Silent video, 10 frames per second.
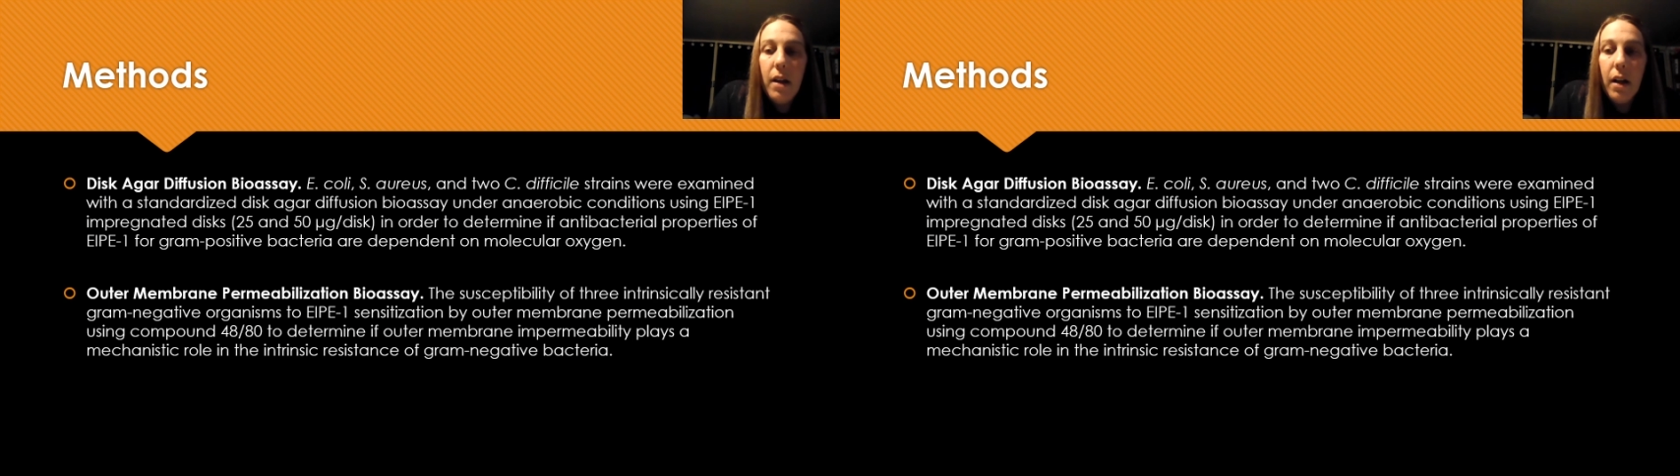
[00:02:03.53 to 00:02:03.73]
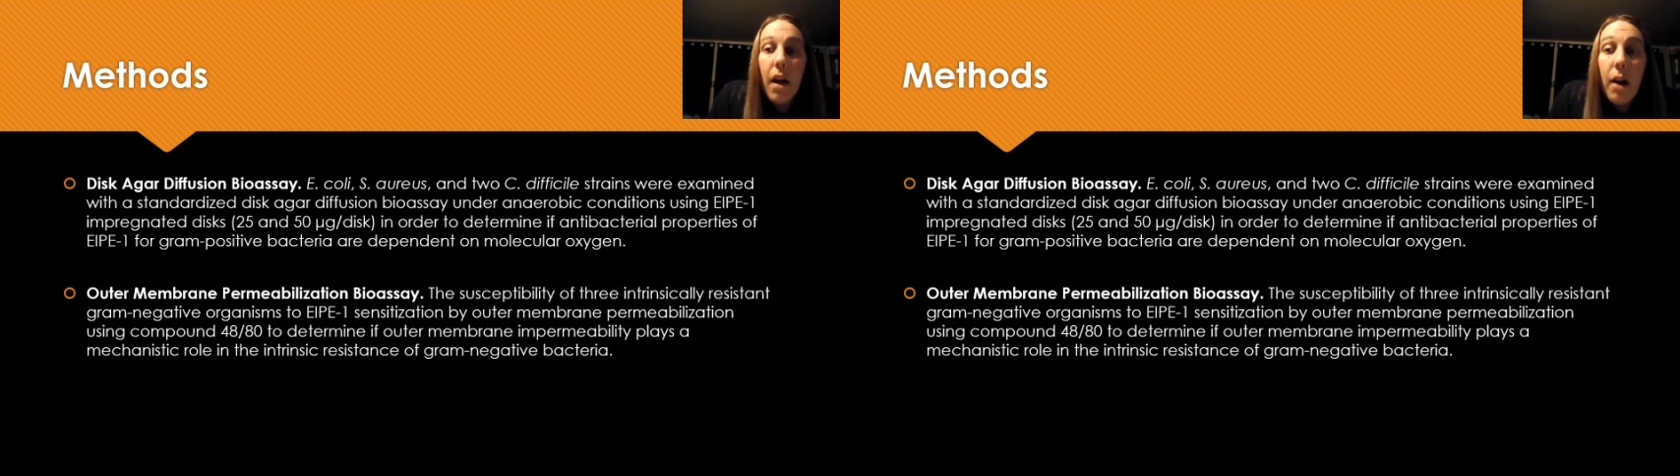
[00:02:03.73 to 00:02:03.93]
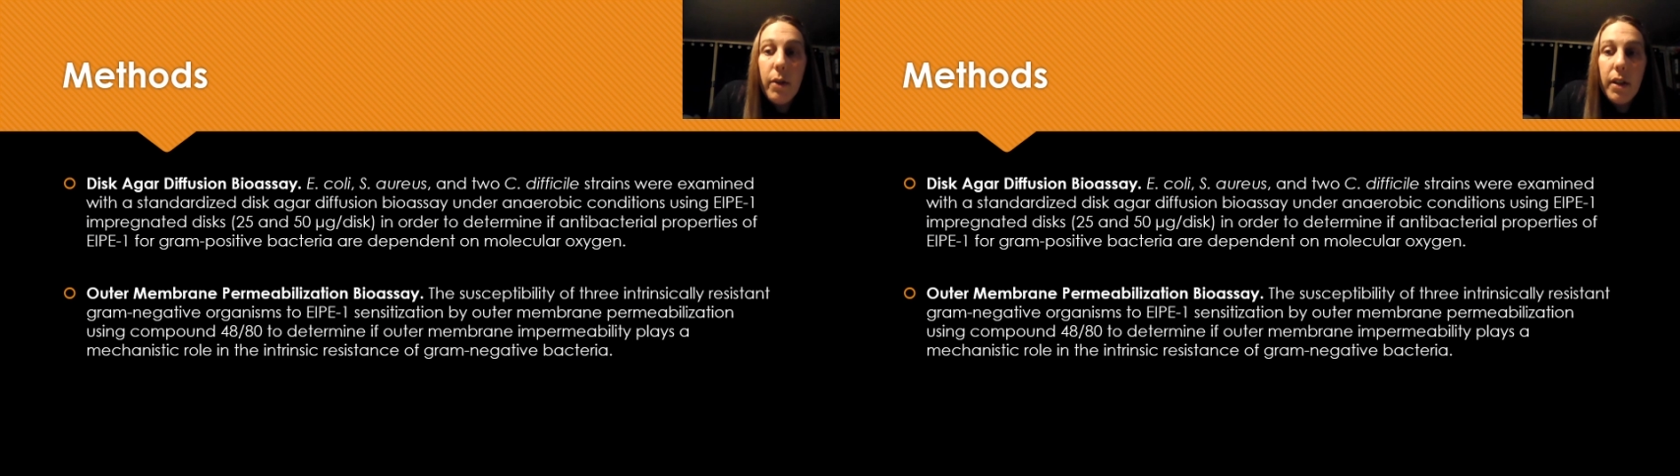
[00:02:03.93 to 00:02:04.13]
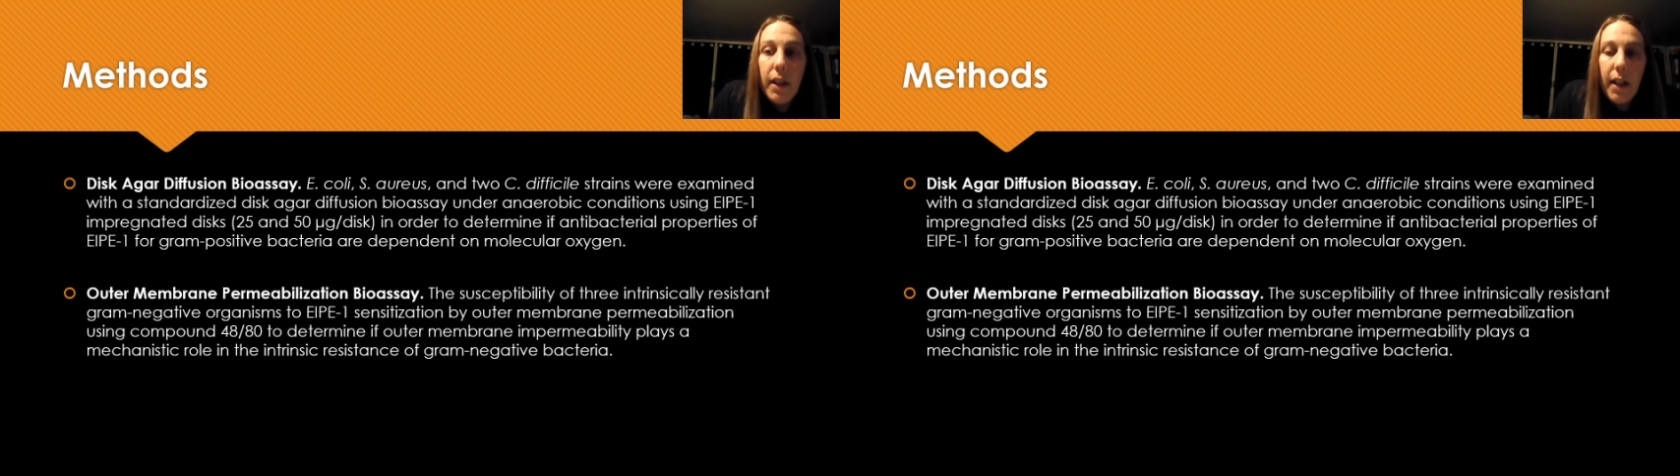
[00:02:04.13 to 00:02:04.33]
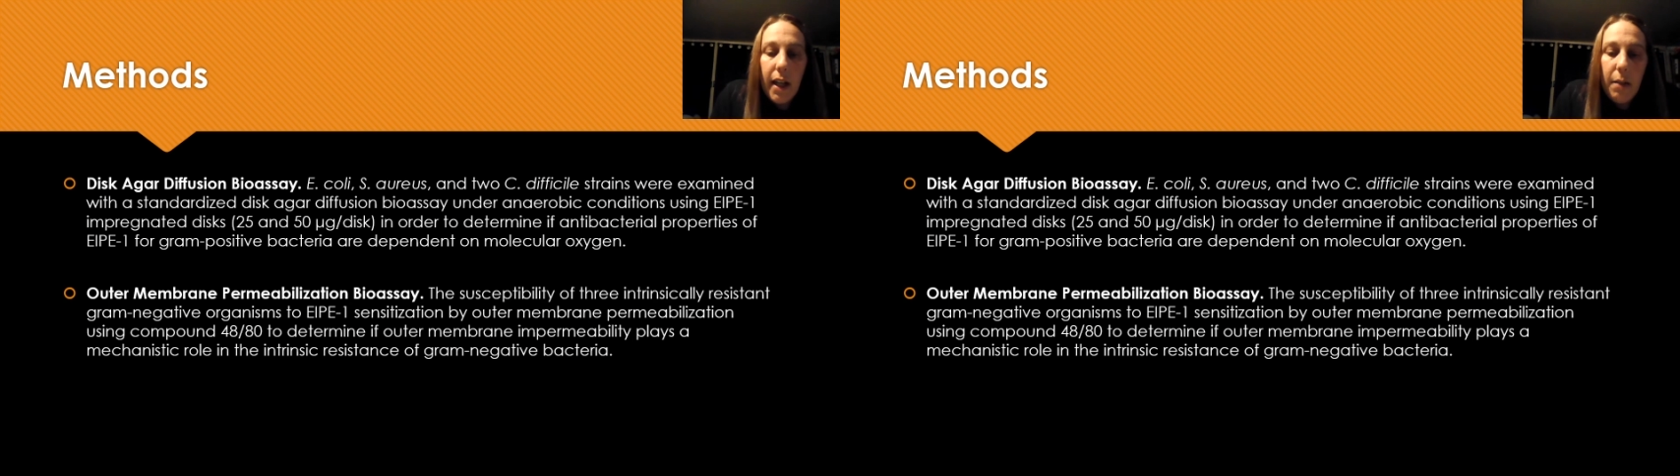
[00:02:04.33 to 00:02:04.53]
along with
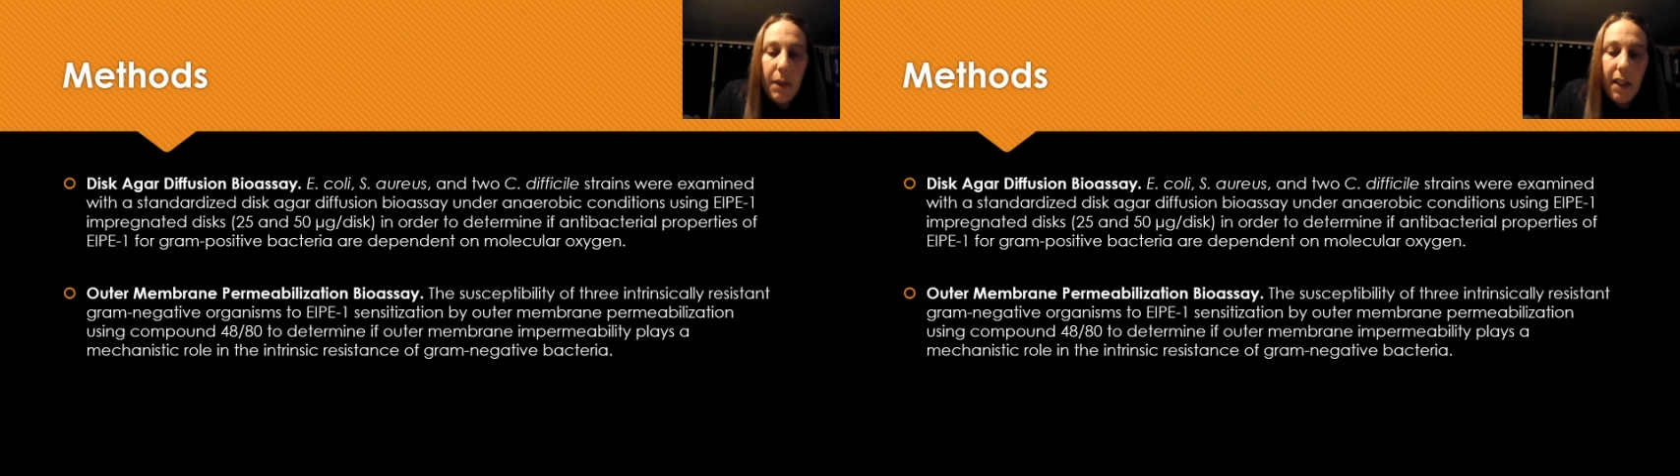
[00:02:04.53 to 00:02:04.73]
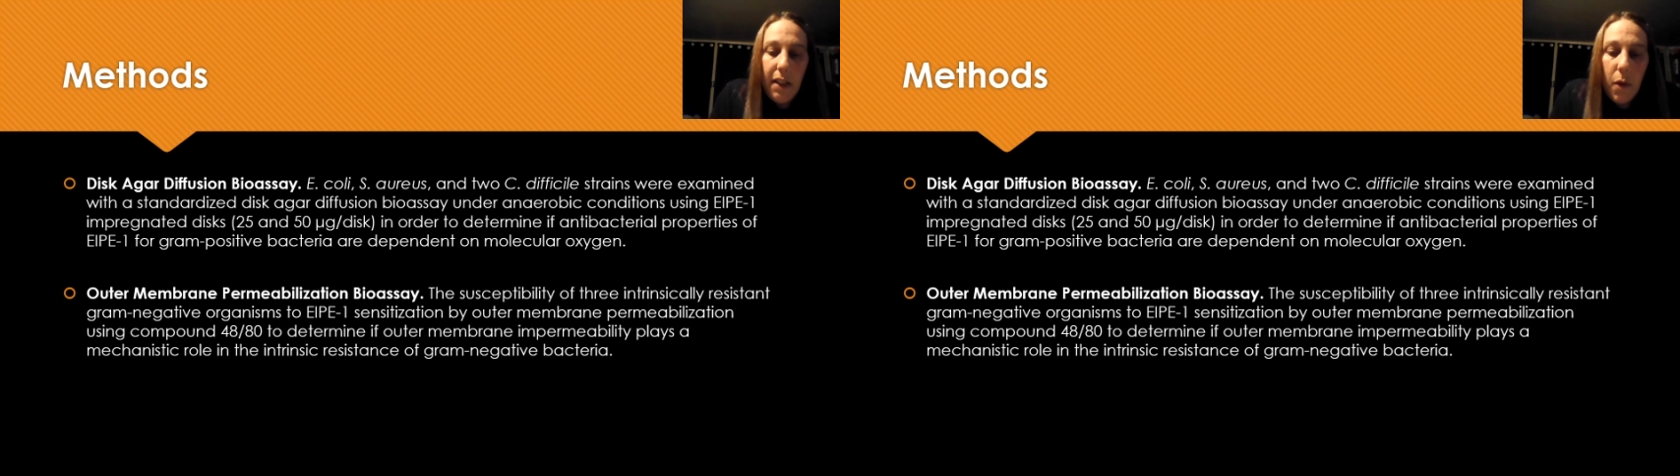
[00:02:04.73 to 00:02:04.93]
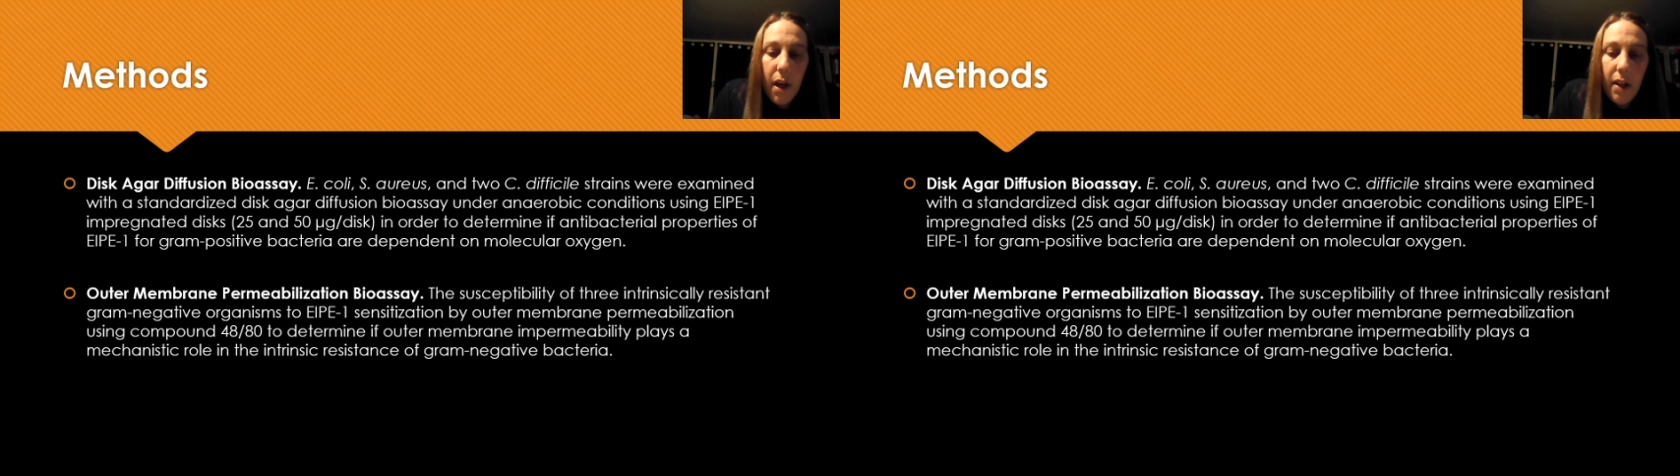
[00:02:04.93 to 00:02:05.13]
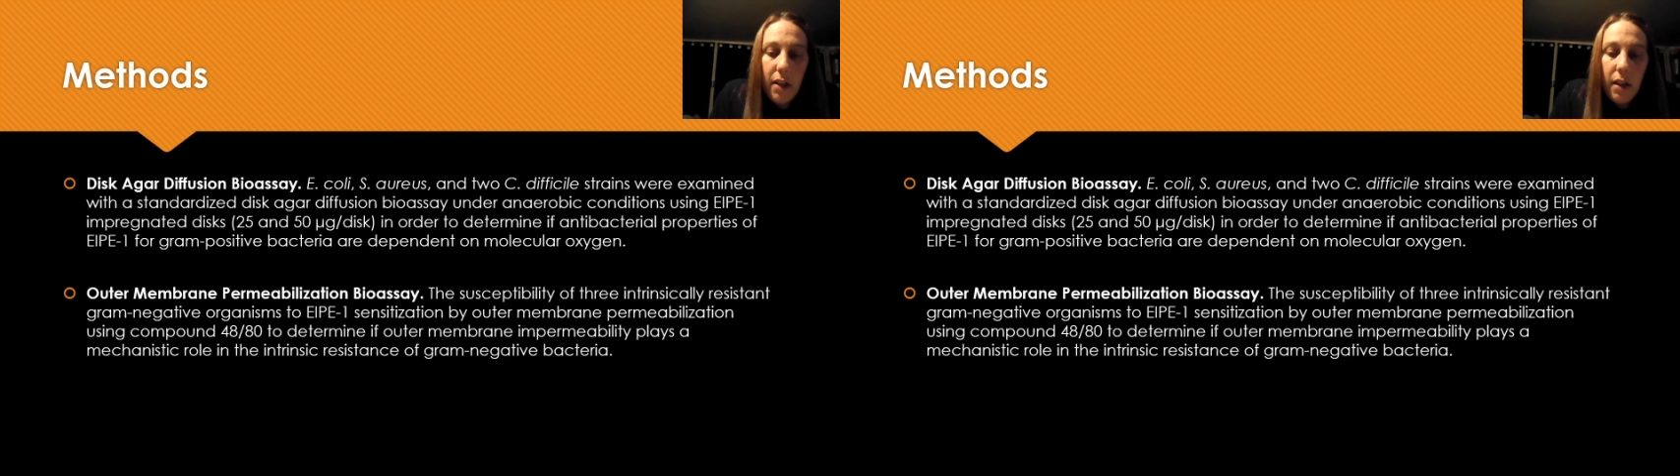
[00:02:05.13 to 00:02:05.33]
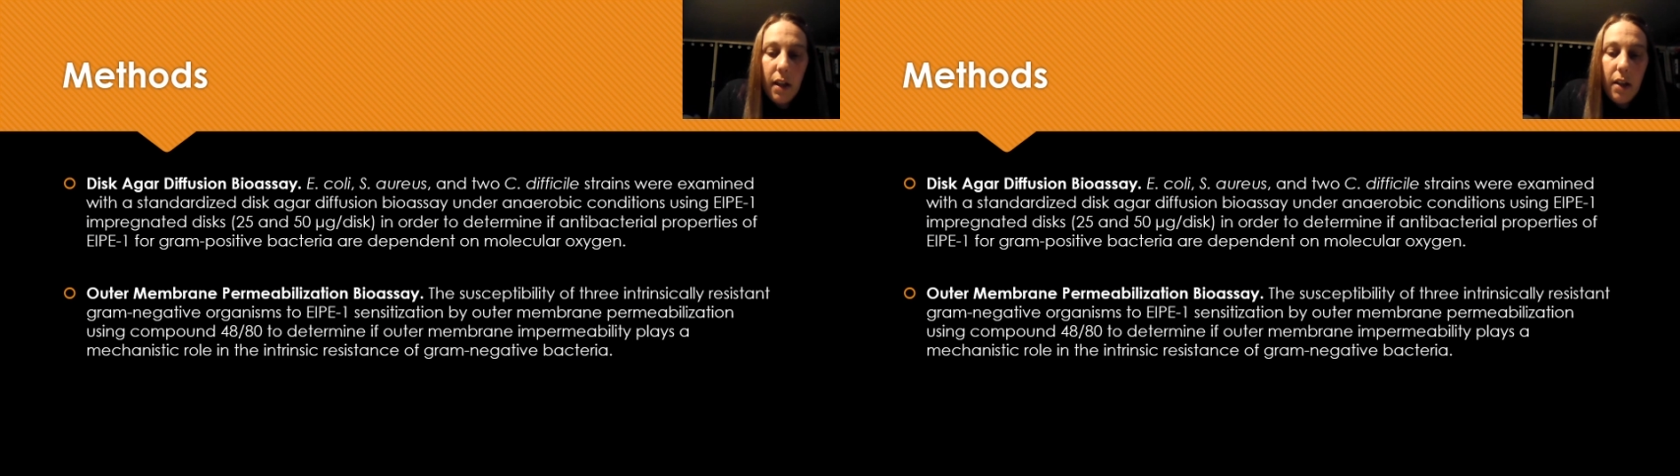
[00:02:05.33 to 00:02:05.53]
the
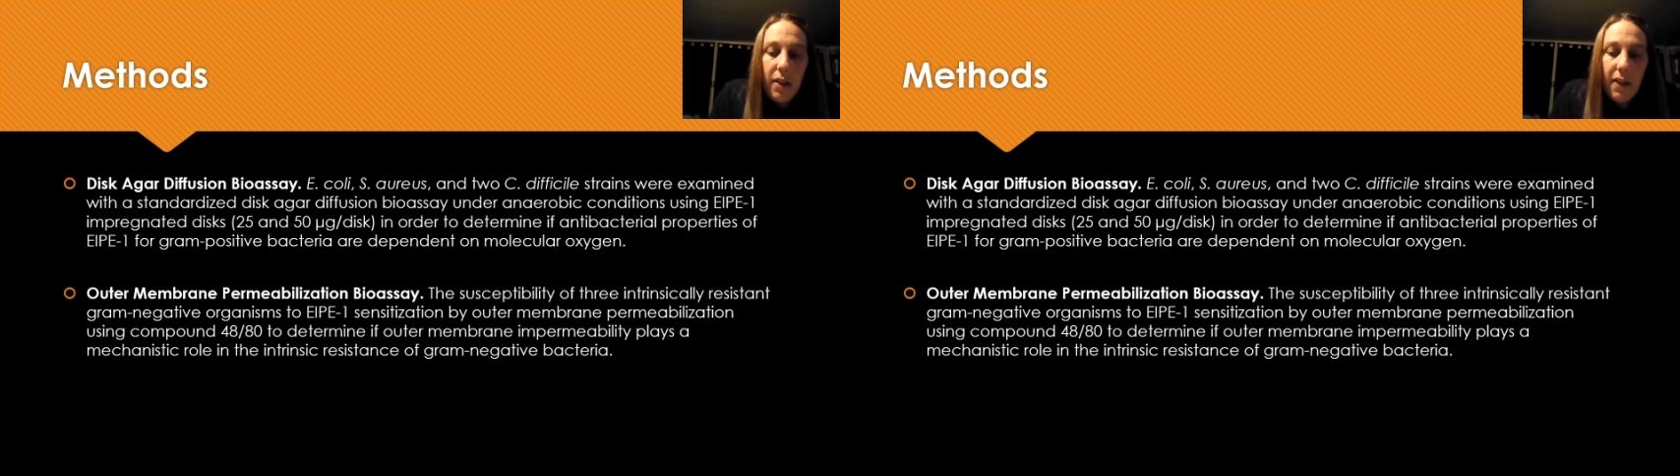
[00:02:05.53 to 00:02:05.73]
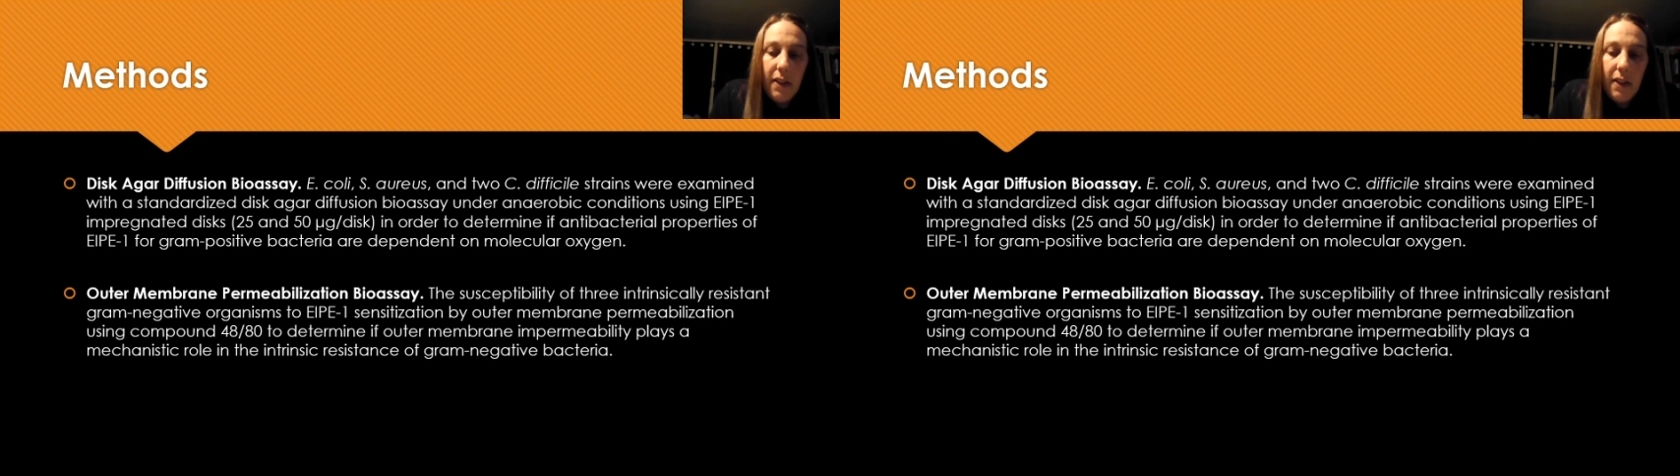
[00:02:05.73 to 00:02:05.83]
EIPE1 to